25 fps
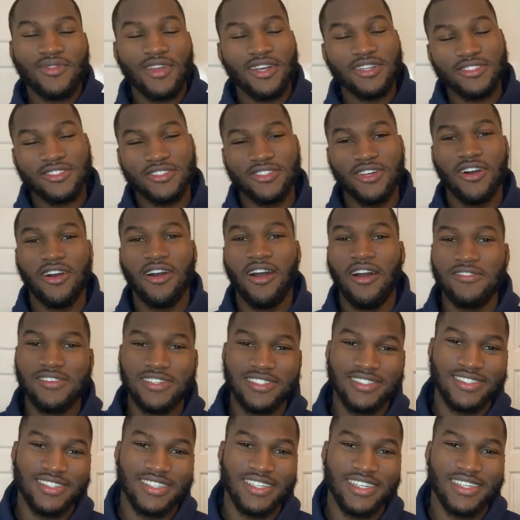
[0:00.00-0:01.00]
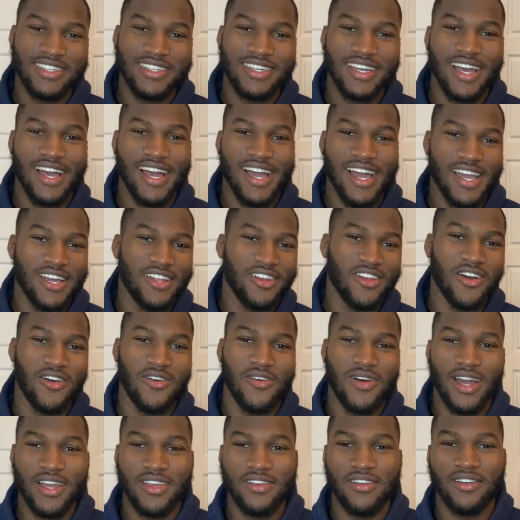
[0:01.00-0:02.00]
So obviously I know
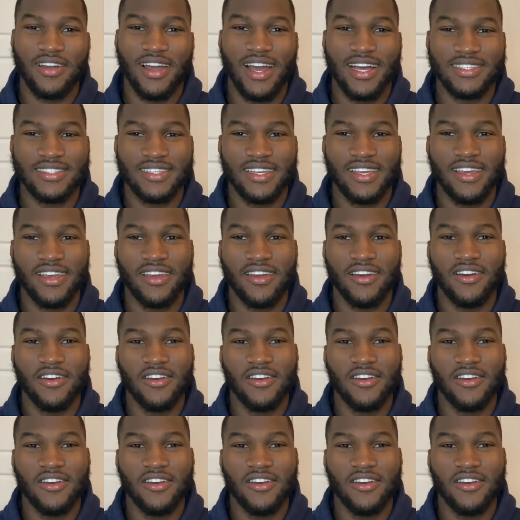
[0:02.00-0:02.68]
why you guys are here.